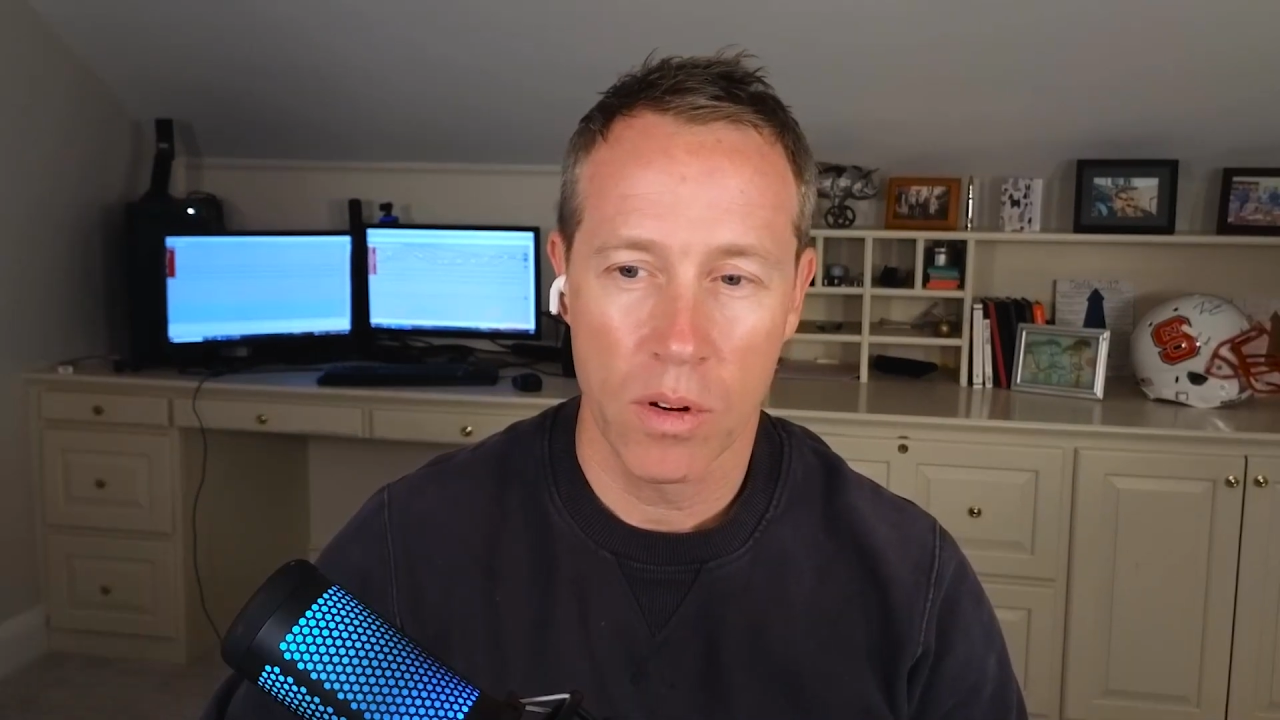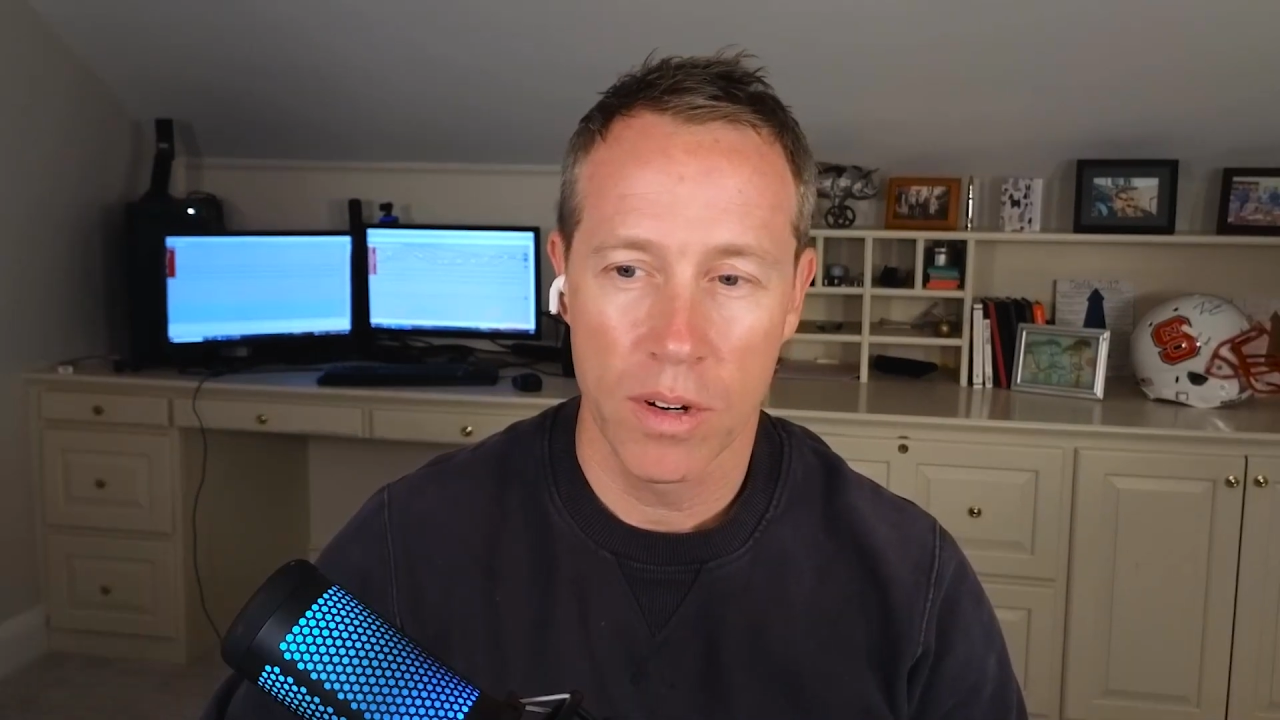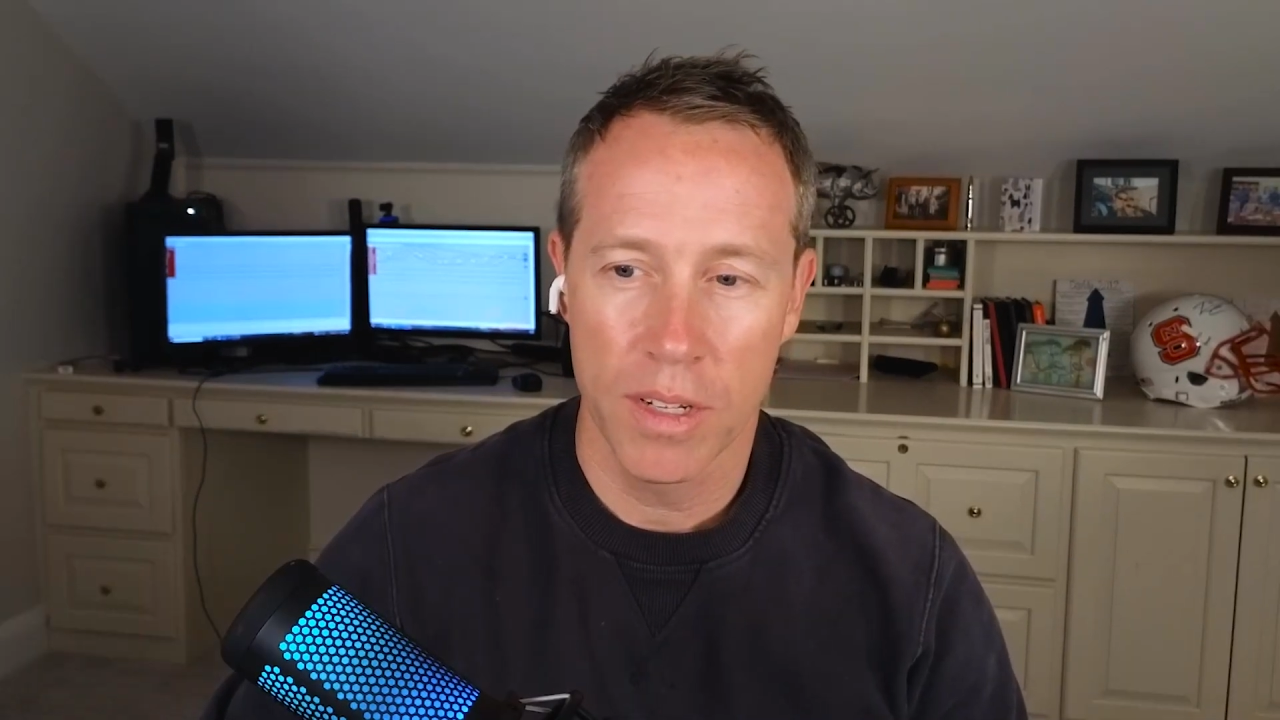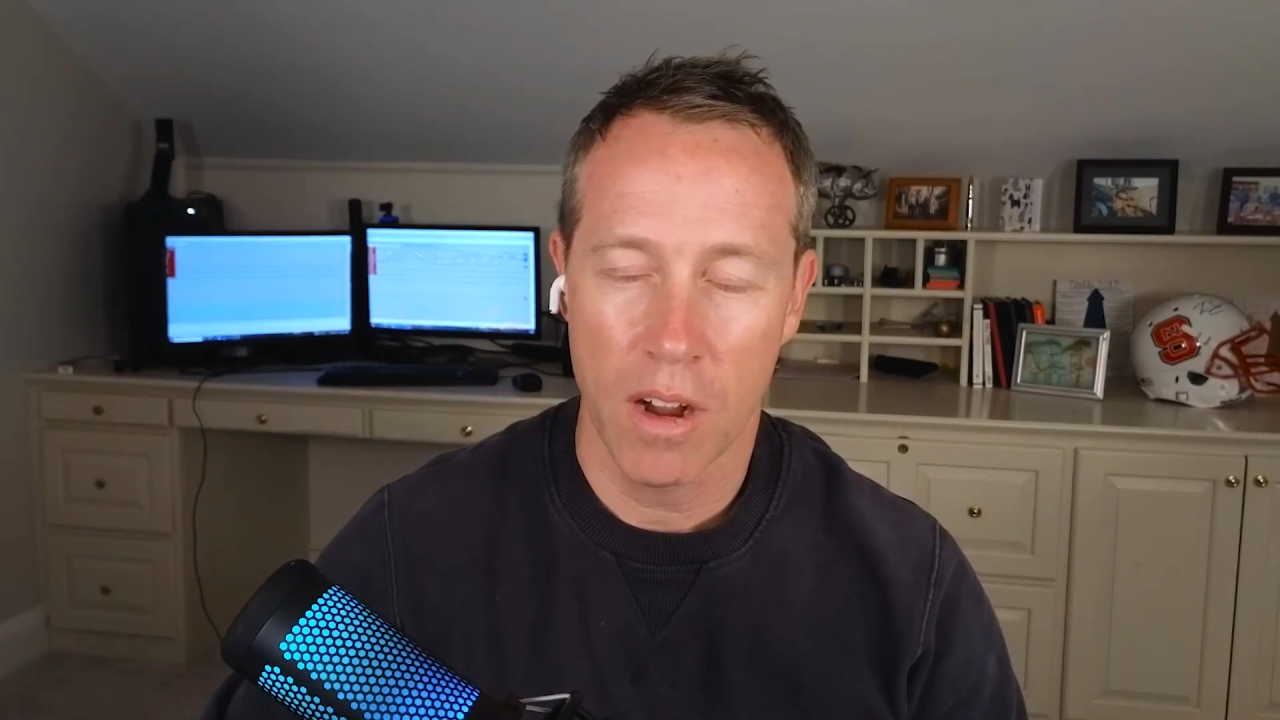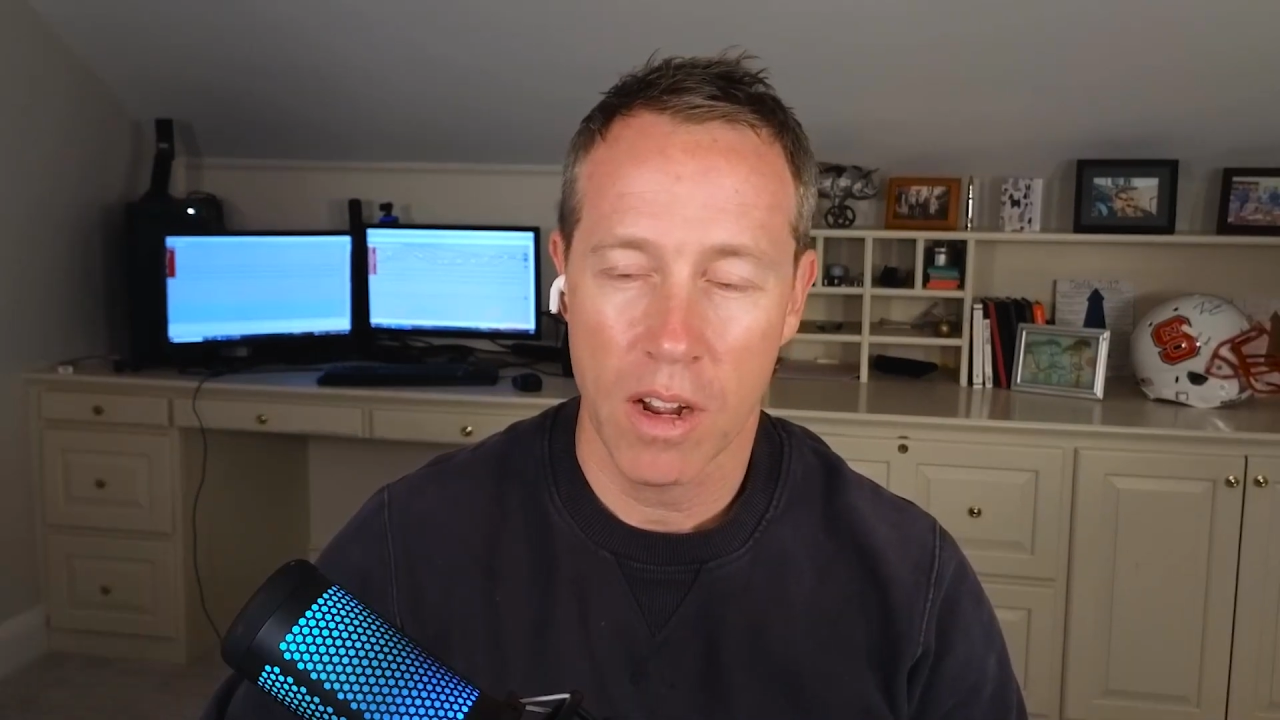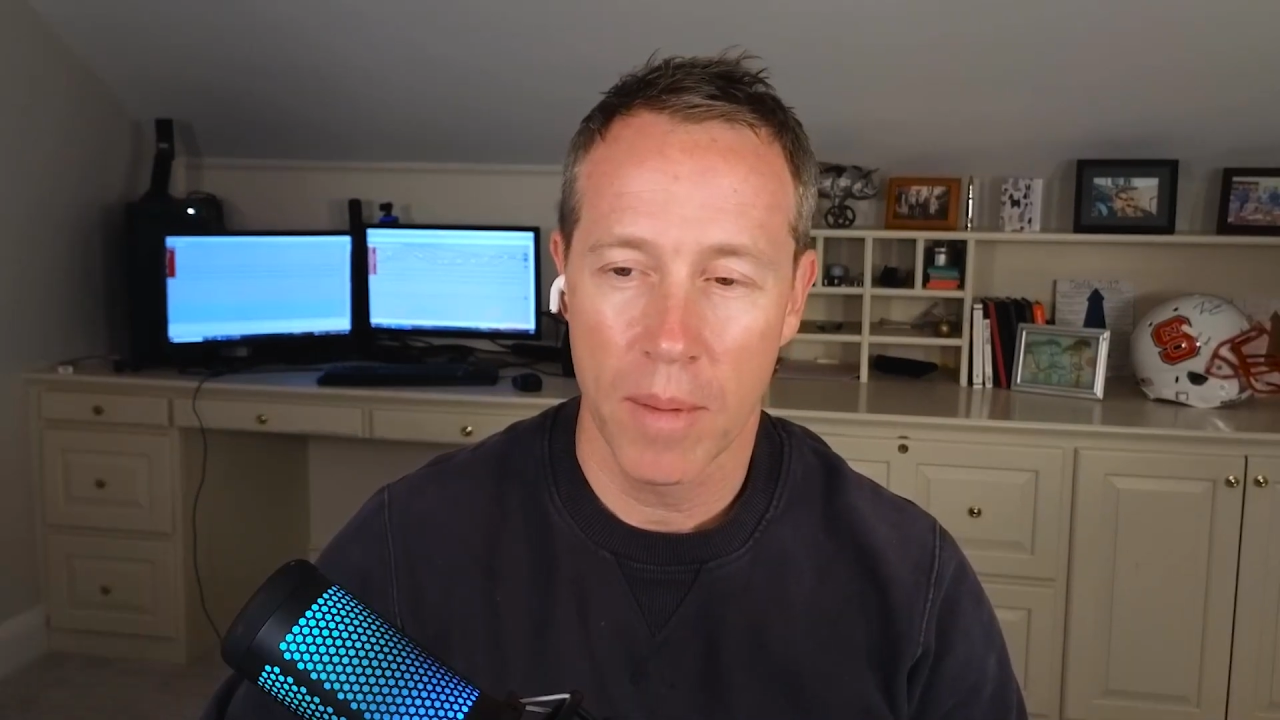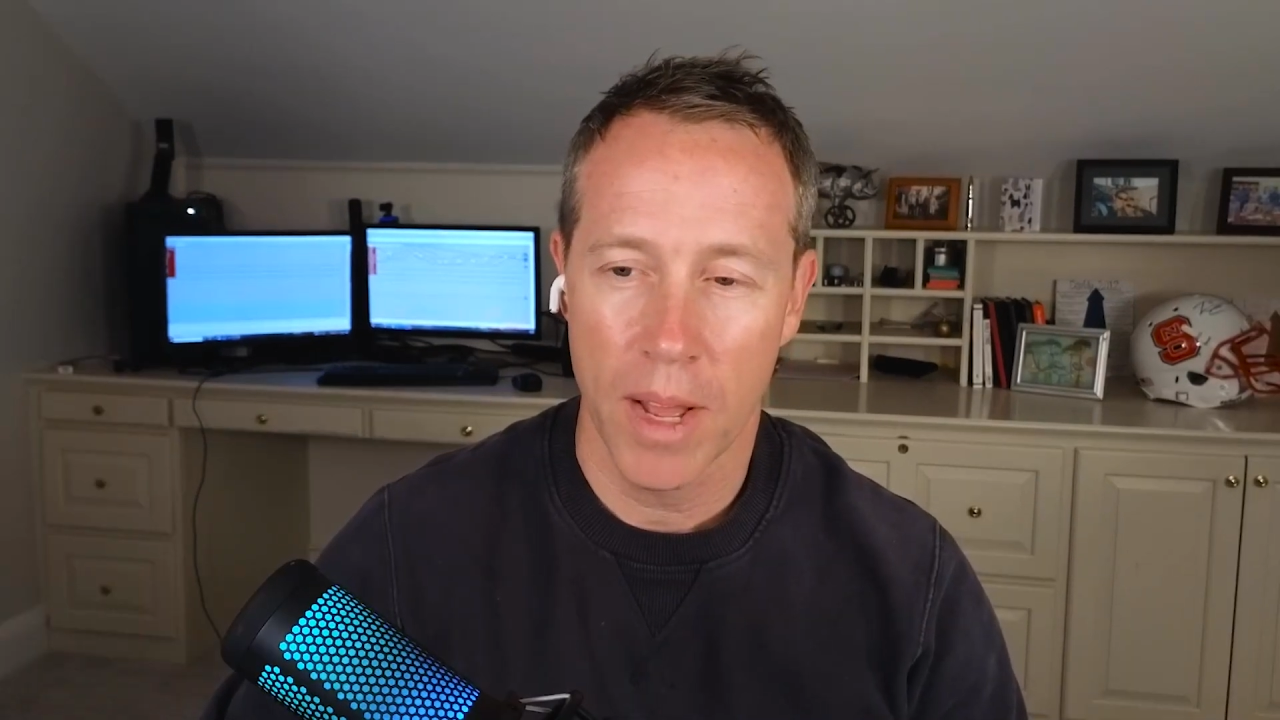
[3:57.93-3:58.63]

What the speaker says: we're going to talk